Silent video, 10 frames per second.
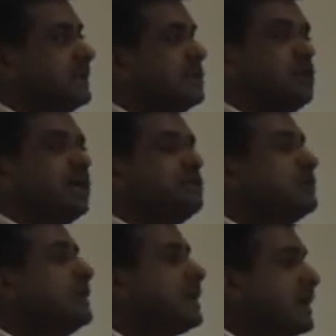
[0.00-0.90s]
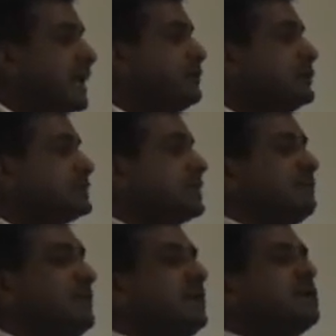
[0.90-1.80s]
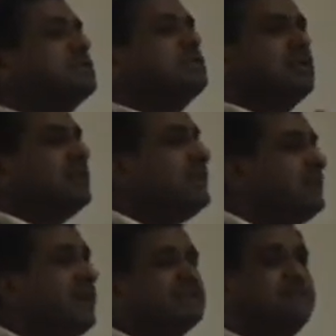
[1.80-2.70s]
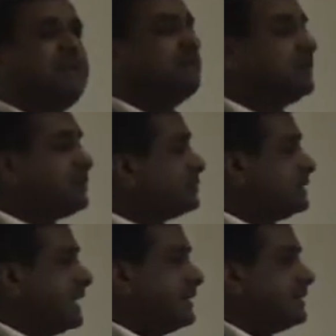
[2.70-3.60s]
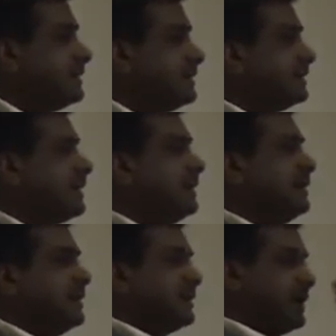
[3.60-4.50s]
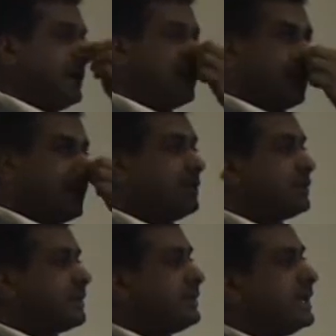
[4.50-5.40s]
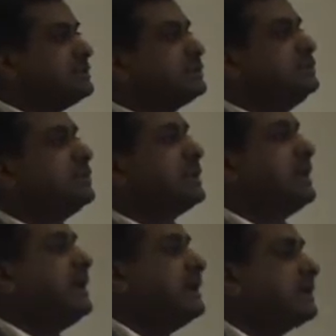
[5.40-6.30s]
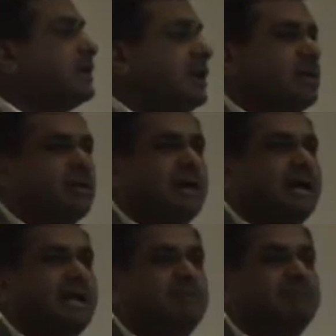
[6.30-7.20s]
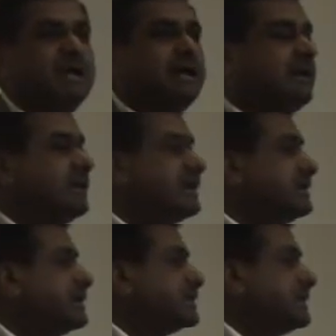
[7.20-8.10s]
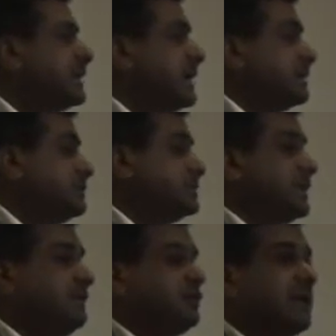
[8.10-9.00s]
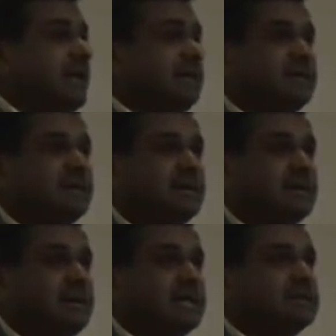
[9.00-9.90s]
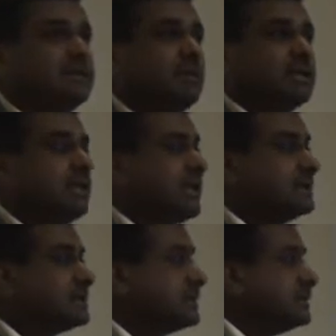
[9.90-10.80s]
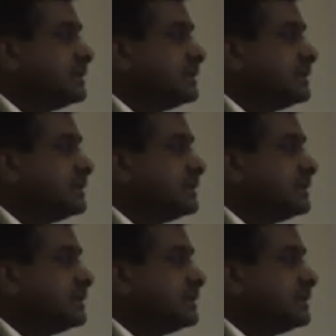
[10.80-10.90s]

You actually allow yourself, and there are so many ways people do that. Okay, like you're attached to your hair a lot. Oh, I love my hair and this and that. You shave your head and see what it does.